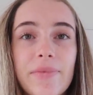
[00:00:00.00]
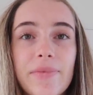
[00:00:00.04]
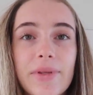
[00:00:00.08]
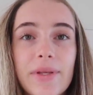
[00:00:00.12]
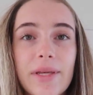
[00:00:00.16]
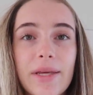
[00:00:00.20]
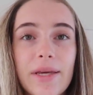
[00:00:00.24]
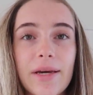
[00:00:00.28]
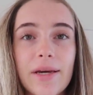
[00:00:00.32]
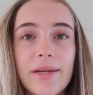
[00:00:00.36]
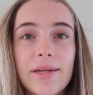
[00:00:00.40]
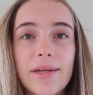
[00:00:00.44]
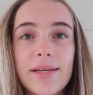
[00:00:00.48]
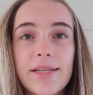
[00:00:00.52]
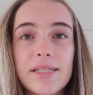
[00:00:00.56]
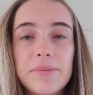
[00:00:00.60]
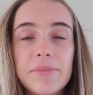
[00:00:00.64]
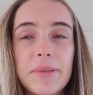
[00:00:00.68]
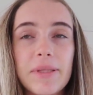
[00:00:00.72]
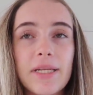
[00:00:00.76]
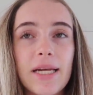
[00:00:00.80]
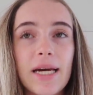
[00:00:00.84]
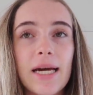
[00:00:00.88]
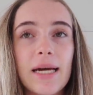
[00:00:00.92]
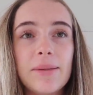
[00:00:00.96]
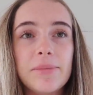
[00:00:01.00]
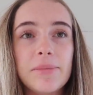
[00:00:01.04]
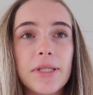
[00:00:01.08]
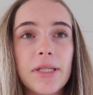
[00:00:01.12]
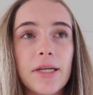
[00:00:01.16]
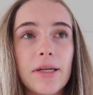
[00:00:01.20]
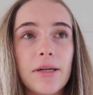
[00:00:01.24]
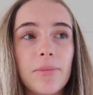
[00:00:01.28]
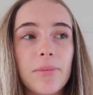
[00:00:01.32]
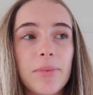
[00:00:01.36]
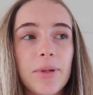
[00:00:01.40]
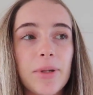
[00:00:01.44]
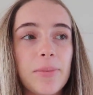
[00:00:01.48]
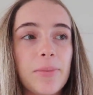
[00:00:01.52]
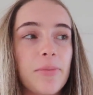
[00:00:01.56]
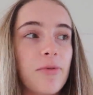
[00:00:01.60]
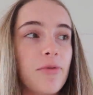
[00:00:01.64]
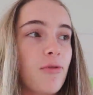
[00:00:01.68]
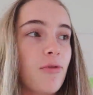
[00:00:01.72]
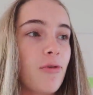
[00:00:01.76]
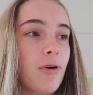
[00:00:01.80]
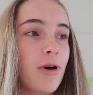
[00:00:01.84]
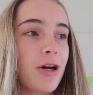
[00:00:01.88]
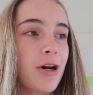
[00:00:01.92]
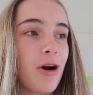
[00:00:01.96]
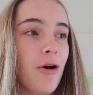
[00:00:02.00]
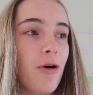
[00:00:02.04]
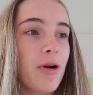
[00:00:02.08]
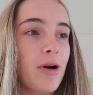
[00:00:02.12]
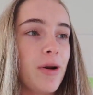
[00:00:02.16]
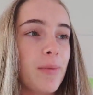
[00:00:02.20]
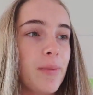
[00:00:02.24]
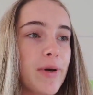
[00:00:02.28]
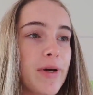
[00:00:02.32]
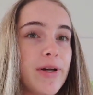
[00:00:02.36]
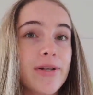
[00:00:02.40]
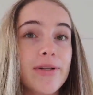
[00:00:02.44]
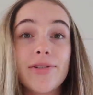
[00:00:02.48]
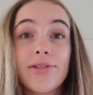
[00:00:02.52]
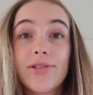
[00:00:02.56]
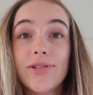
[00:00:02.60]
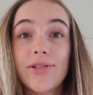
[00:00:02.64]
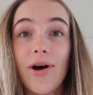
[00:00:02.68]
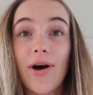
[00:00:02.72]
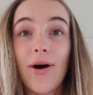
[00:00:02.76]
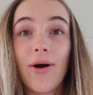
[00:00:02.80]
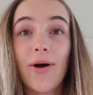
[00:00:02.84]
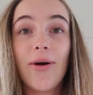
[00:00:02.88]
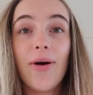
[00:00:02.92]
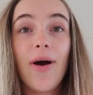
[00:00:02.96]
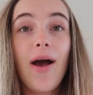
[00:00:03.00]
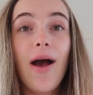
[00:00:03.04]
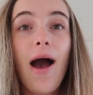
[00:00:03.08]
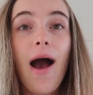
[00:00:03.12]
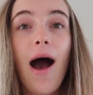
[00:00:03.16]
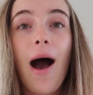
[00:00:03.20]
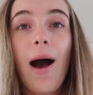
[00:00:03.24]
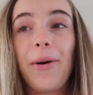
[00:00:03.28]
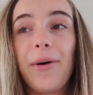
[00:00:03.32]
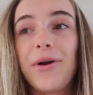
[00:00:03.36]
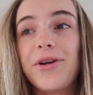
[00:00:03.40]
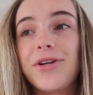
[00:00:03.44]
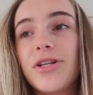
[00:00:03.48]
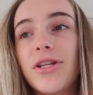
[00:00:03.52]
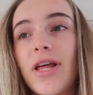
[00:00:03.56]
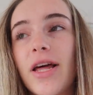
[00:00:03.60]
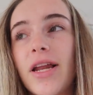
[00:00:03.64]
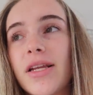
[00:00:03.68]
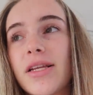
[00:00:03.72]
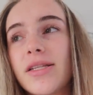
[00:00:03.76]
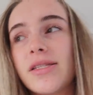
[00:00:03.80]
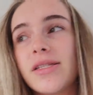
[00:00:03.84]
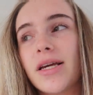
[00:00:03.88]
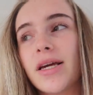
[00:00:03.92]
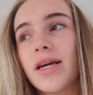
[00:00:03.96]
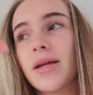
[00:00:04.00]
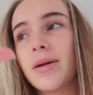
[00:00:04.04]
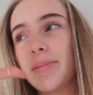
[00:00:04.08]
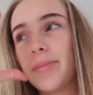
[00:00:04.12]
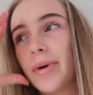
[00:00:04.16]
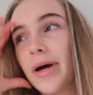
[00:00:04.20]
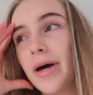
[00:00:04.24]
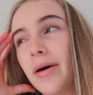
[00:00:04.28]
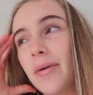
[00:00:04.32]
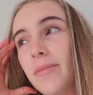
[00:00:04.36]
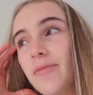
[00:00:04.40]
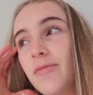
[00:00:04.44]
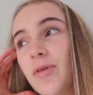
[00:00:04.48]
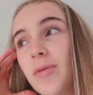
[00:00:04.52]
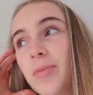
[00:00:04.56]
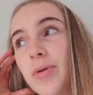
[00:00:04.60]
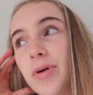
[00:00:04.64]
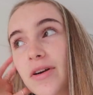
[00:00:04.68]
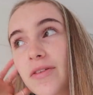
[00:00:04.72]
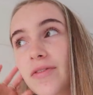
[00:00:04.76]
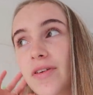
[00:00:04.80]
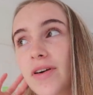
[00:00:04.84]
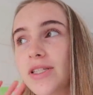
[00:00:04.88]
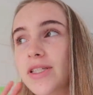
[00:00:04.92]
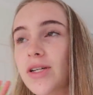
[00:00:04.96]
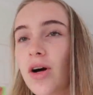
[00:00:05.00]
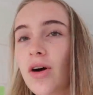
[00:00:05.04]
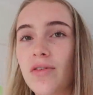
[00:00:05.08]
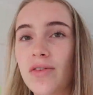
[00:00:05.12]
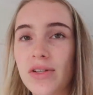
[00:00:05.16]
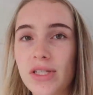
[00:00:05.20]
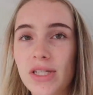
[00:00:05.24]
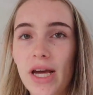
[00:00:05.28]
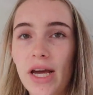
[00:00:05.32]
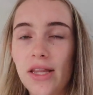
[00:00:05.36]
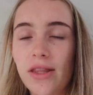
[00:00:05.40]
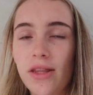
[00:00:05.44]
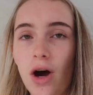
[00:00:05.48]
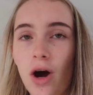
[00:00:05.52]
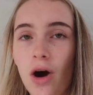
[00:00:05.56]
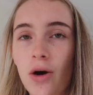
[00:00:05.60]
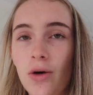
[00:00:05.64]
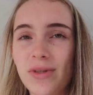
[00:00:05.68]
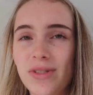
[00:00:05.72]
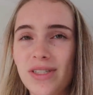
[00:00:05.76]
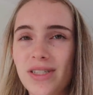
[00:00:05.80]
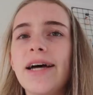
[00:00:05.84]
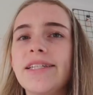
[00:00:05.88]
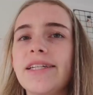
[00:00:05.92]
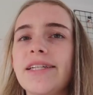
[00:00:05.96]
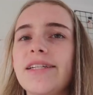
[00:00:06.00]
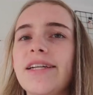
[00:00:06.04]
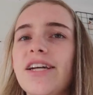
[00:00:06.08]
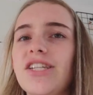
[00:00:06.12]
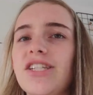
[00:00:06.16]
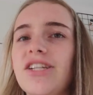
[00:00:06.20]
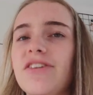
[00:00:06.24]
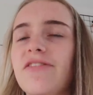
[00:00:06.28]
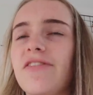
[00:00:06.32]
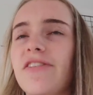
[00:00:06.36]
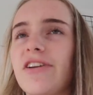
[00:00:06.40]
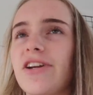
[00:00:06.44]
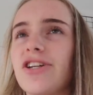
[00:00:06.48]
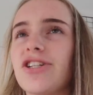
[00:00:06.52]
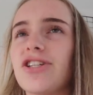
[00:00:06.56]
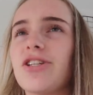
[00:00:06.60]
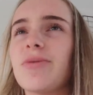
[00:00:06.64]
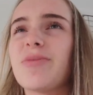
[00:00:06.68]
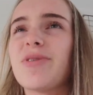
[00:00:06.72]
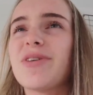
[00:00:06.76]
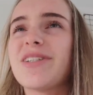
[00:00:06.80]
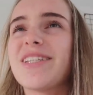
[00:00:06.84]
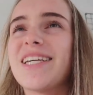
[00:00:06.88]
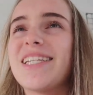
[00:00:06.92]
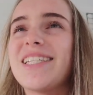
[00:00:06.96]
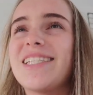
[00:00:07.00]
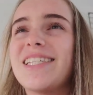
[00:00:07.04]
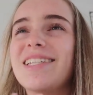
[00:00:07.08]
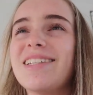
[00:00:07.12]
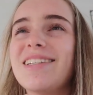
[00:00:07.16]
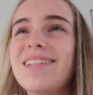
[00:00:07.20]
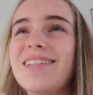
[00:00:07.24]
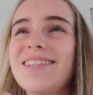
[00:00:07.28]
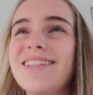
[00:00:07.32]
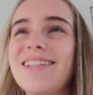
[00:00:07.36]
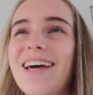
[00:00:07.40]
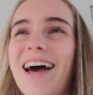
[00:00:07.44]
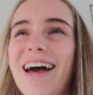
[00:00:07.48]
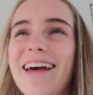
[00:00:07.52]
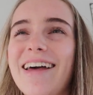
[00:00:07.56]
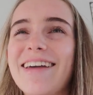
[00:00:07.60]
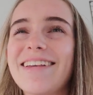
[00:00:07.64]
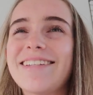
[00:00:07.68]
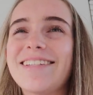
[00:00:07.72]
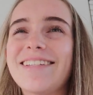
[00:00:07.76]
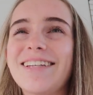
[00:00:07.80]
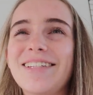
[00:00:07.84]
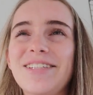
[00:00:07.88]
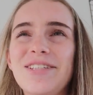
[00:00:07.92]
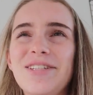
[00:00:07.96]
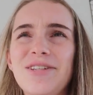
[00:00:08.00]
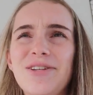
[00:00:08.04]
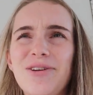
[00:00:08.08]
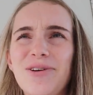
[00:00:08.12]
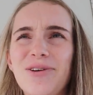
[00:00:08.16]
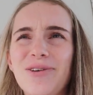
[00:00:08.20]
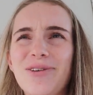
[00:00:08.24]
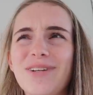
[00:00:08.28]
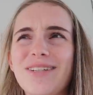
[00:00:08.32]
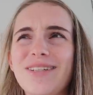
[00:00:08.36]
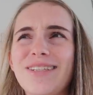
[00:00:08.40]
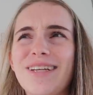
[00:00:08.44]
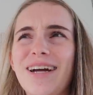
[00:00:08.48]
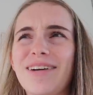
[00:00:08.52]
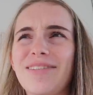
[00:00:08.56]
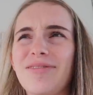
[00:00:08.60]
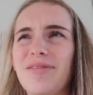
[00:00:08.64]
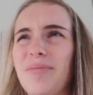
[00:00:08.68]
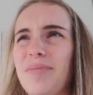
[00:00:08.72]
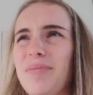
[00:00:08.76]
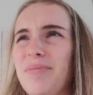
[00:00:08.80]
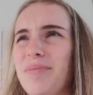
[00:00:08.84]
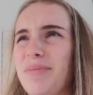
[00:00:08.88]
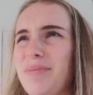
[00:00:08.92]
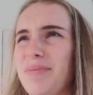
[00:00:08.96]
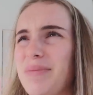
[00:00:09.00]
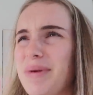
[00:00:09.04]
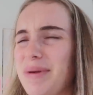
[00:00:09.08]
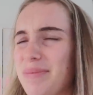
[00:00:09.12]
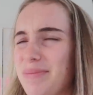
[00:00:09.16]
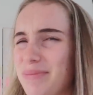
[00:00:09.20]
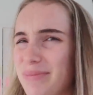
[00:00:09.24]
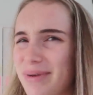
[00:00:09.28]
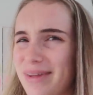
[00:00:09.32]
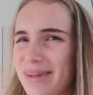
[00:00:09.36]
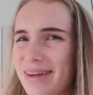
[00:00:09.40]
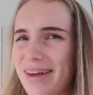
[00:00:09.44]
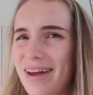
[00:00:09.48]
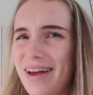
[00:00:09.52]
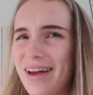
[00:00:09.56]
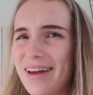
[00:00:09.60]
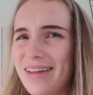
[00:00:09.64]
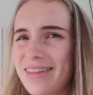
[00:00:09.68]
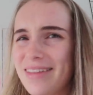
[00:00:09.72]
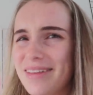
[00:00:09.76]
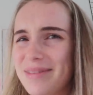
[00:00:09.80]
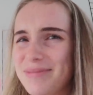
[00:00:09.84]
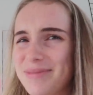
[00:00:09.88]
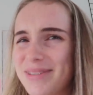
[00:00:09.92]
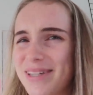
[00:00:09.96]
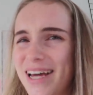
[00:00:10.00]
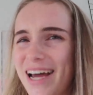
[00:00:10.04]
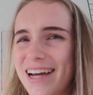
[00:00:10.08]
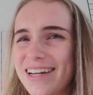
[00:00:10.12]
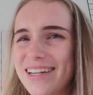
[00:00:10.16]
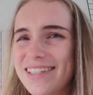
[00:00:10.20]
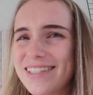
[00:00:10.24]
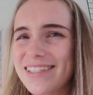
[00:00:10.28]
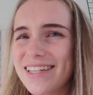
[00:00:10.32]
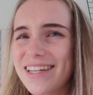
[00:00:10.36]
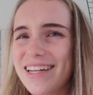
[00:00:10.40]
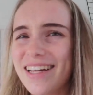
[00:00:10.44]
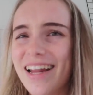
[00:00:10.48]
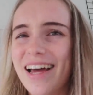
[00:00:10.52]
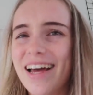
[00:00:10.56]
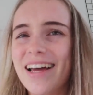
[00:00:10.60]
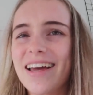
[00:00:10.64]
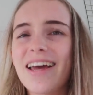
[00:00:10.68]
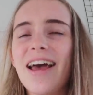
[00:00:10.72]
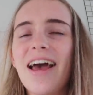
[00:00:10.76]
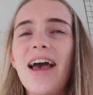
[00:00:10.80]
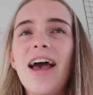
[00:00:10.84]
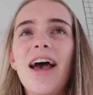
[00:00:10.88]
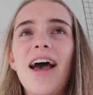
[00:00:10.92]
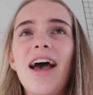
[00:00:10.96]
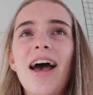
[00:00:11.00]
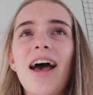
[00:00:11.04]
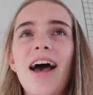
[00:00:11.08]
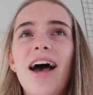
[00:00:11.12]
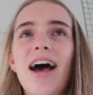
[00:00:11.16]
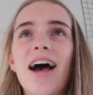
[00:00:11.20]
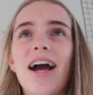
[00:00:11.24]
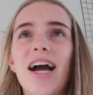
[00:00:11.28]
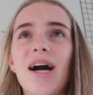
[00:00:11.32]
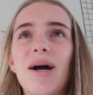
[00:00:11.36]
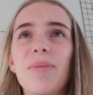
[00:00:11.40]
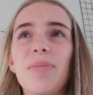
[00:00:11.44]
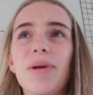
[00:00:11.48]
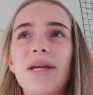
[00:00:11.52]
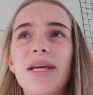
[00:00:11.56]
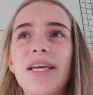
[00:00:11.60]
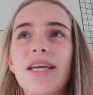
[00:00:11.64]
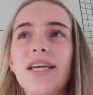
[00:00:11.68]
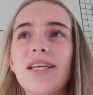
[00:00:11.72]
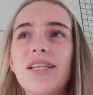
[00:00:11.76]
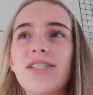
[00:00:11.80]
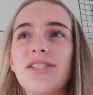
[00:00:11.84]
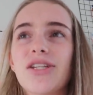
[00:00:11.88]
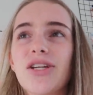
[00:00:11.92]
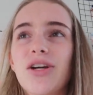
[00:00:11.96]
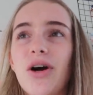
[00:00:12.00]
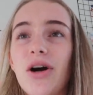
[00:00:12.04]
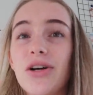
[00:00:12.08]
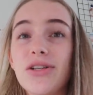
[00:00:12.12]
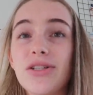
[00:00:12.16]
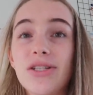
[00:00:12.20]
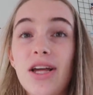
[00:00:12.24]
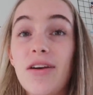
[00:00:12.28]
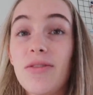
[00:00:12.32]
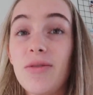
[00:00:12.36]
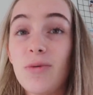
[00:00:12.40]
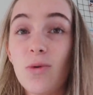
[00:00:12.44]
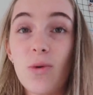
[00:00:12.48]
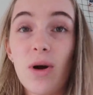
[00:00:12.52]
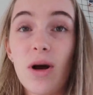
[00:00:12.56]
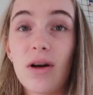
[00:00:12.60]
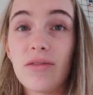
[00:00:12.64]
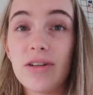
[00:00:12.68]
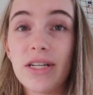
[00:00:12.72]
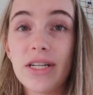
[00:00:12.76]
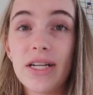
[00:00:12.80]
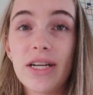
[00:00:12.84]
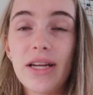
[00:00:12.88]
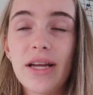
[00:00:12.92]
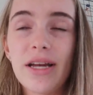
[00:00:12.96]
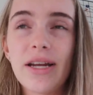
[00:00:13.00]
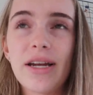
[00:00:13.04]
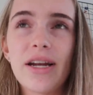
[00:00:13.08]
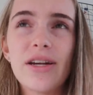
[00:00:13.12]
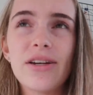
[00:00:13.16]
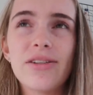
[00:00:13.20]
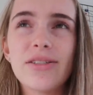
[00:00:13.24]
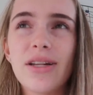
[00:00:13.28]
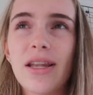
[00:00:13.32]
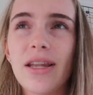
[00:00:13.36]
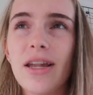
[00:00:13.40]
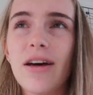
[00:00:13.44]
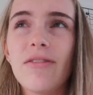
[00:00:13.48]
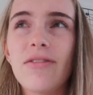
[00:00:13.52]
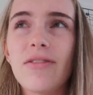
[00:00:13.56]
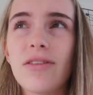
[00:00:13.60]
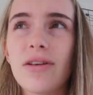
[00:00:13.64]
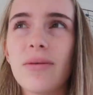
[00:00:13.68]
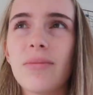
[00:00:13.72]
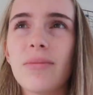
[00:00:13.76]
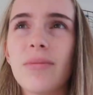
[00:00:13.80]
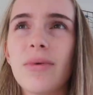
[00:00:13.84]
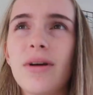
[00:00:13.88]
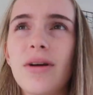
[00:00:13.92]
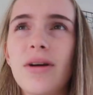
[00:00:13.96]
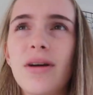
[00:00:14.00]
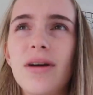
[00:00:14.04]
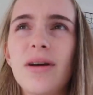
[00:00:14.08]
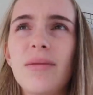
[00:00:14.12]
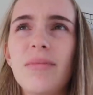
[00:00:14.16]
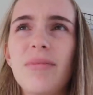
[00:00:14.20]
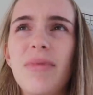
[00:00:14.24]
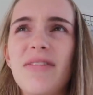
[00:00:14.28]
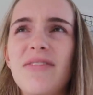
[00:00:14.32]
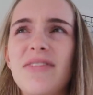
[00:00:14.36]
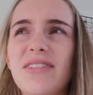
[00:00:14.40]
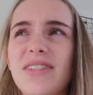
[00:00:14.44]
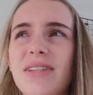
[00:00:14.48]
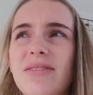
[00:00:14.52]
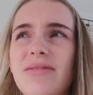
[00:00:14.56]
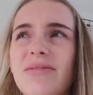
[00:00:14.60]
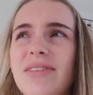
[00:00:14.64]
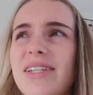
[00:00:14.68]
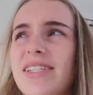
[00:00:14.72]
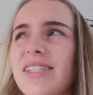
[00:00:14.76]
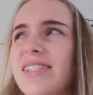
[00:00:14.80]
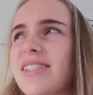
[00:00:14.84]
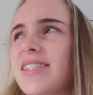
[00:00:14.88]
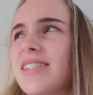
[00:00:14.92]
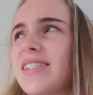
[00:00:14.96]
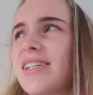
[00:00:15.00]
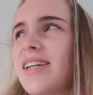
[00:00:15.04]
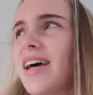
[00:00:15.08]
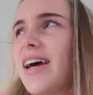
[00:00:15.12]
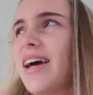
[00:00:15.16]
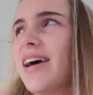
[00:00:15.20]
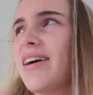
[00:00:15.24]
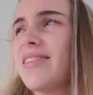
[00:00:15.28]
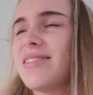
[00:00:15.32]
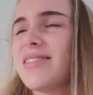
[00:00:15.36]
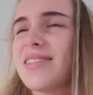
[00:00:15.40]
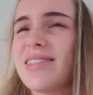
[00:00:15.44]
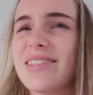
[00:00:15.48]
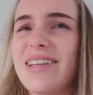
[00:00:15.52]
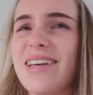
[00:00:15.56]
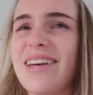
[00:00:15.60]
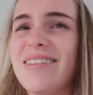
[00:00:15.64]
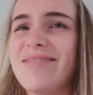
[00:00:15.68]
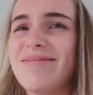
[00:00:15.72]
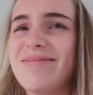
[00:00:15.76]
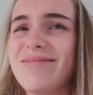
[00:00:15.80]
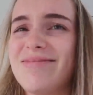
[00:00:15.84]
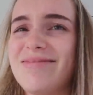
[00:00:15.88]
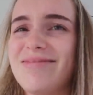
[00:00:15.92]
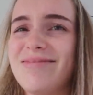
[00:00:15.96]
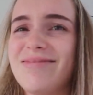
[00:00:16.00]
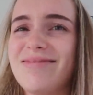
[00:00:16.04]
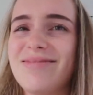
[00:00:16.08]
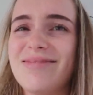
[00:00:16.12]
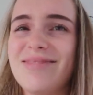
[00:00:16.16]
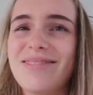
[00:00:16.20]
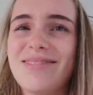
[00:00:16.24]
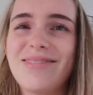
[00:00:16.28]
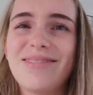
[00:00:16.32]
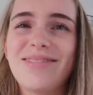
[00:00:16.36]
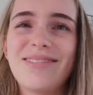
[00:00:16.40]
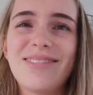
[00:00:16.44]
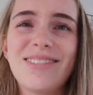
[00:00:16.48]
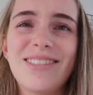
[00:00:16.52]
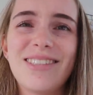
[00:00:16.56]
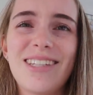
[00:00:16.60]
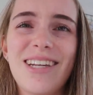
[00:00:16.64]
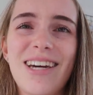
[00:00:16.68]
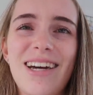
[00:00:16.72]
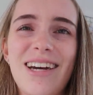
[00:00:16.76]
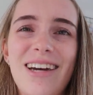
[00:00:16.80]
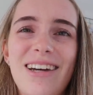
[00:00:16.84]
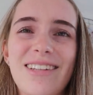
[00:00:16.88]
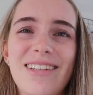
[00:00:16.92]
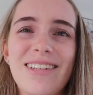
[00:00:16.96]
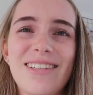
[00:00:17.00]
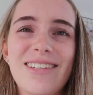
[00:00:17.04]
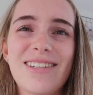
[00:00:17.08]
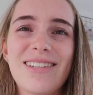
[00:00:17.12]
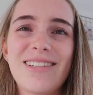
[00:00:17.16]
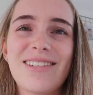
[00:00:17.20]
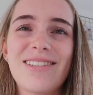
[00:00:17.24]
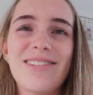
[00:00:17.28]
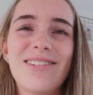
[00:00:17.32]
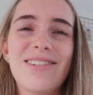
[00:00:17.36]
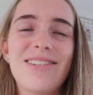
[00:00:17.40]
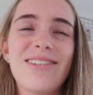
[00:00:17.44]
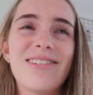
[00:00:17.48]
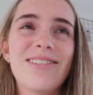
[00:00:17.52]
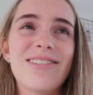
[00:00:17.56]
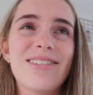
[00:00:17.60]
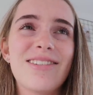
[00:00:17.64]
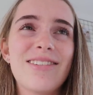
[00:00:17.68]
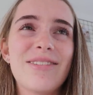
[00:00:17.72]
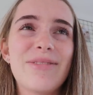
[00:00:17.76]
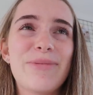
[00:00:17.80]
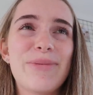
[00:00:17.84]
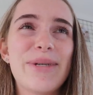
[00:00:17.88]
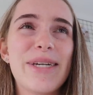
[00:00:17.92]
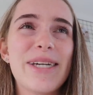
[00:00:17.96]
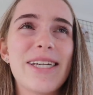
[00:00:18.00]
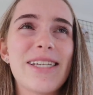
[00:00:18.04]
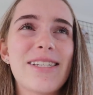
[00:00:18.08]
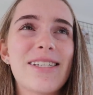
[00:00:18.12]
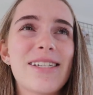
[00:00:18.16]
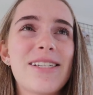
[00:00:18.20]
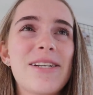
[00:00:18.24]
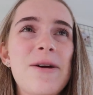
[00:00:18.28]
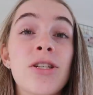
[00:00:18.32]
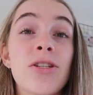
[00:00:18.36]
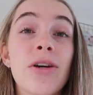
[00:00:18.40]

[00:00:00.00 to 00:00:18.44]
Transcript: yeah, it needs to be tamed a little bit before I go anywhere. So I'm going to do that in a second. But for breakfast, obviously I had the oats. I didn't actually finish them because they didn't taste as good as I remember them tasting. Like a couple of years ago I used to have them quite regularly and I used to love them, but for some reason today I was just like, nah, this is not the best.